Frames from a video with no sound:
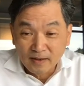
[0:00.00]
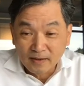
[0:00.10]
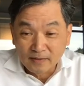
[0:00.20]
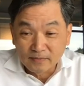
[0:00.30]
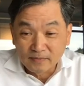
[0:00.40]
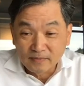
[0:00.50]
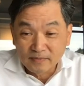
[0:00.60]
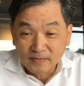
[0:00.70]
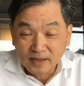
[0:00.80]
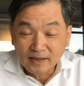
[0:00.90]

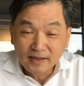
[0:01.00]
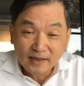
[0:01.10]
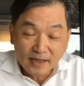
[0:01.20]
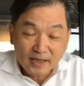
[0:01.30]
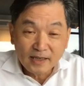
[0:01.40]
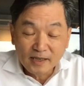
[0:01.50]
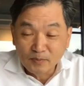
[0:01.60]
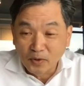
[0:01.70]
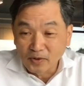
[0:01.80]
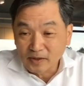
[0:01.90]
And I think that's
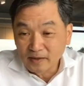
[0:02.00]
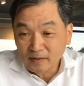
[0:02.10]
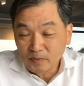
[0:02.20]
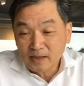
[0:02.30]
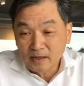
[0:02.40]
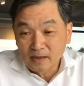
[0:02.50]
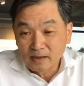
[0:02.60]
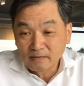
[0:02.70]
important, because